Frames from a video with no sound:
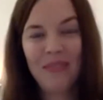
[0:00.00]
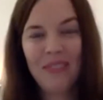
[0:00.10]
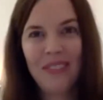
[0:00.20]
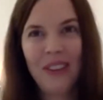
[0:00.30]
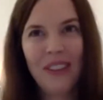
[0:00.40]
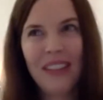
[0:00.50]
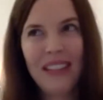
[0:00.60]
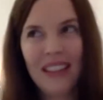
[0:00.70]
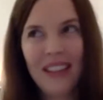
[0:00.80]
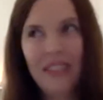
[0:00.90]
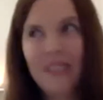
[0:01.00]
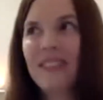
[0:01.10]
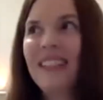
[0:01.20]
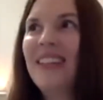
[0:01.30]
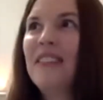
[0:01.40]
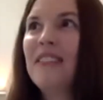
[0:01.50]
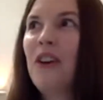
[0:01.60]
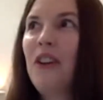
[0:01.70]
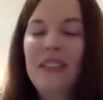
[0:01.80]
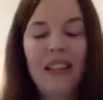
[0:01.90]
Not these kind of
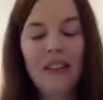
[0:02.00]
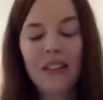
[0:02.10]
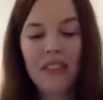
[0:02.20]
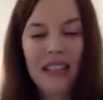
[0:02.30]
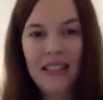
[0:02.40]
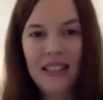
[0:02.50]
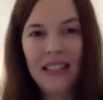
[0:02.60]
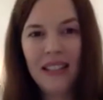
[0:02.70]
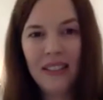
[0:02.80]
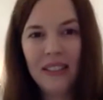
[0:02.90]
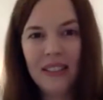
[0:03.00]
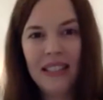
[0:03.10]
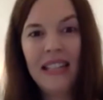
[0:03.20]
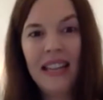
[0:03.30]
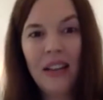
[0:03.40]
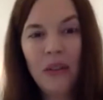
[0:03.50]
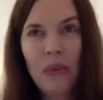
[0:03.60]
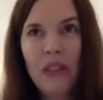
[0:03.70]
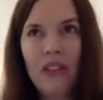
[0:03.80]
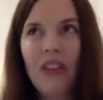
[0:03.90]
focusing on these details,
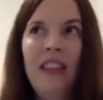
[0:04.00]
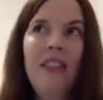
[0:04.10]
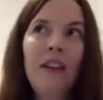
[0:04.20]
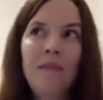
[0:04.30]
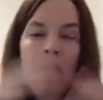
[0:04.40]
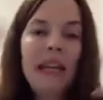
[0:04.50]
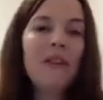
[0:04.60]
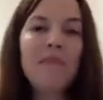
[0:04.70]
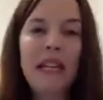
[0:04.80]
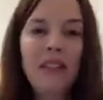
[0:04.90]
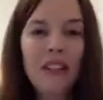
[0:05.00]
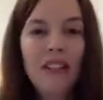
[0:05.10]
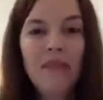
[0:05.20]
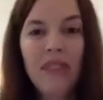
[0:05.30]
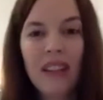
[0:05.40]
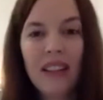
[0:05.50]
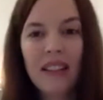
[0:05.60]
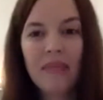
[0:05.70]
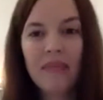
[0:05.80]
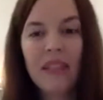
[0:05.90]
which in the bigger picture,
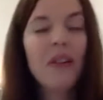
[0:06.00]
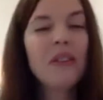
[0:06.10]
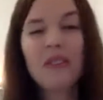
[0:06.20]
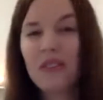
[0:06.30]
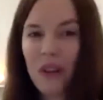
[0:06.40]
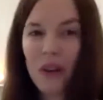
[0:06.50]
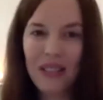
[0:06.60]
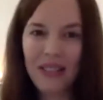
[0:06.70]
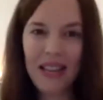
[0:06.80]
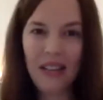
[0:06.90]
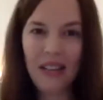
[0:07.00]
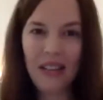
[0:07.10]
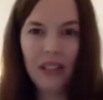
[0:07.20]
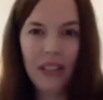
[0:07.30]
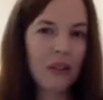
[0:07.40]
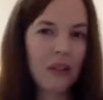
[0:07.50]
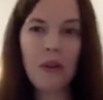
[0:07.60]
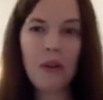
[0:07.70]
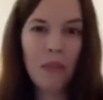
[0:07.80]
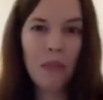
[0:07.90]
they're not so essential, they're not
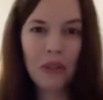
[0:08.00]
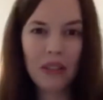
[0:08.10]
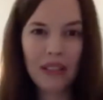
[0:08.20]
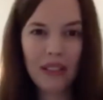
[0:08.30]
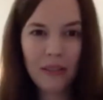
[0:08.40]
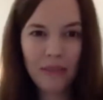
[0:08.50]
so important.